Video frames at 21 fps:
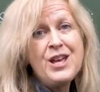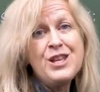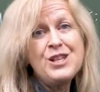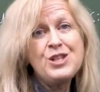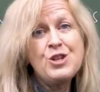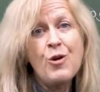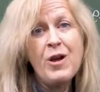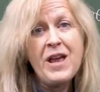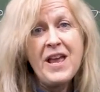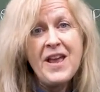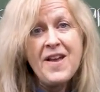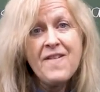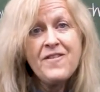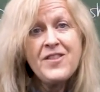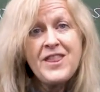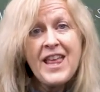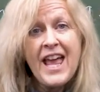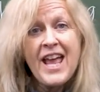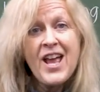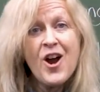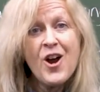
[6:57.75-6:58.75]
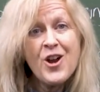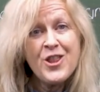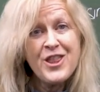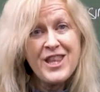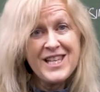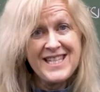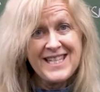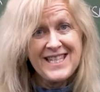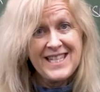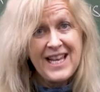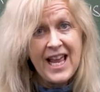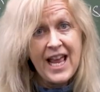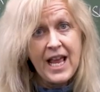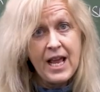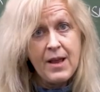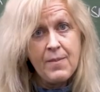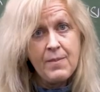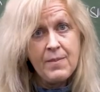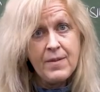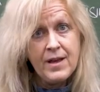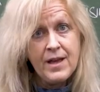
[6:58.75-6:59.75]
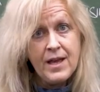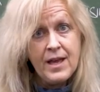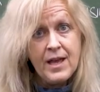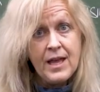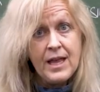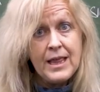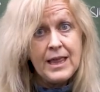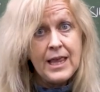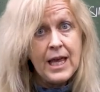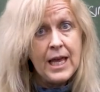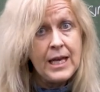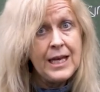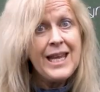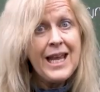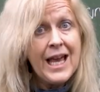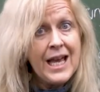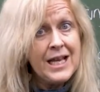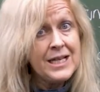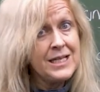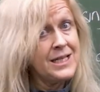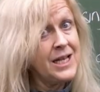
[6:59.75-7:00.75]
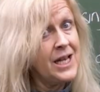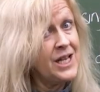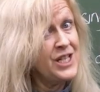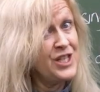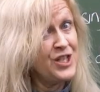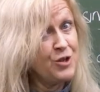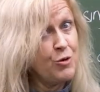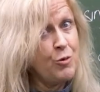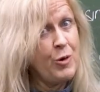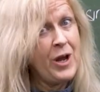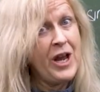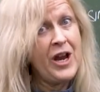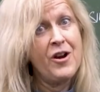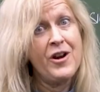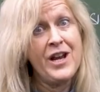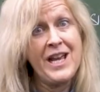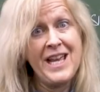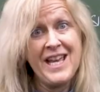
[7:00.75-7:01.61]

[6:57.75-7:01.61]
So if they are the same, then yes, a square